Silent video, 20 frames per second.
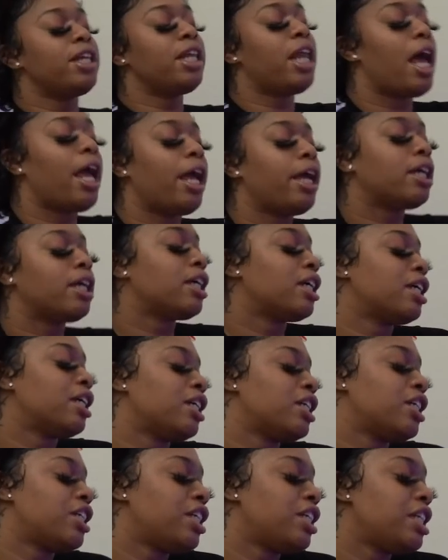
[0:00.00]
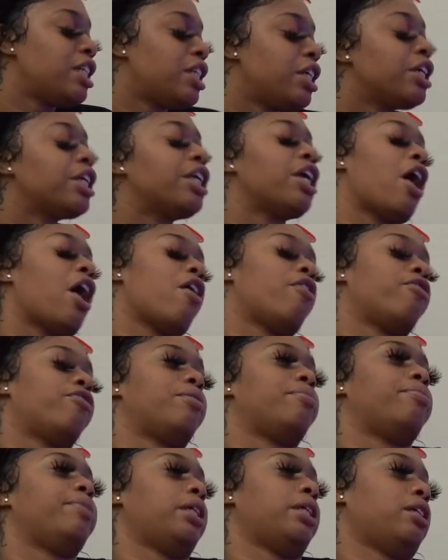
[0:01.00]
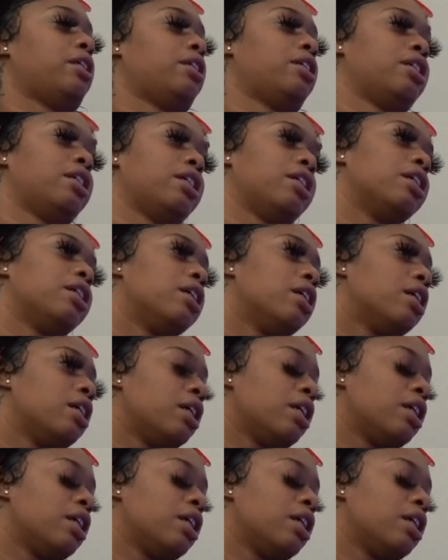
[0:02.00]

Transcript: like she took me I